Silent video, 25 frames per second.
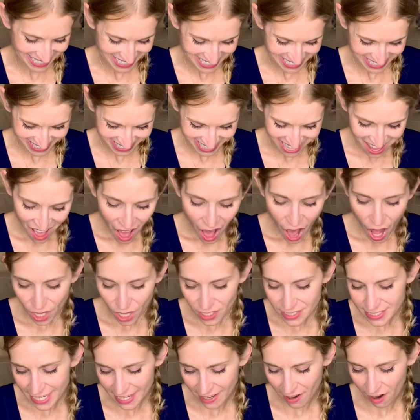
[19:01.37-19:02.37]
it.
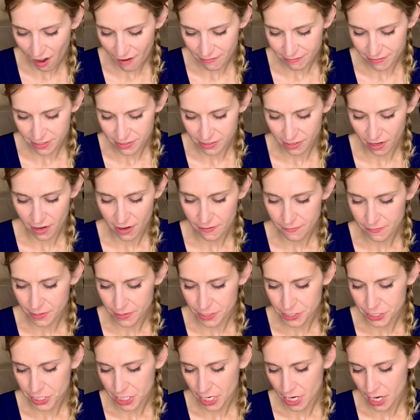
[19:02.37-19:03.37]
I'll take offers on it
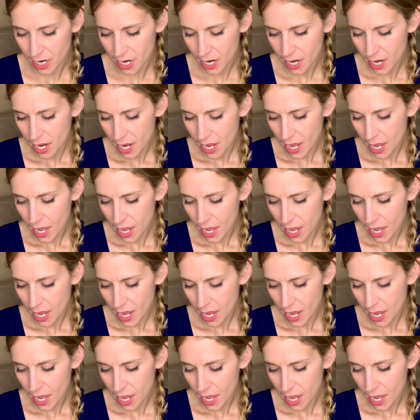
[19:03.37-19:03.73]
for sure.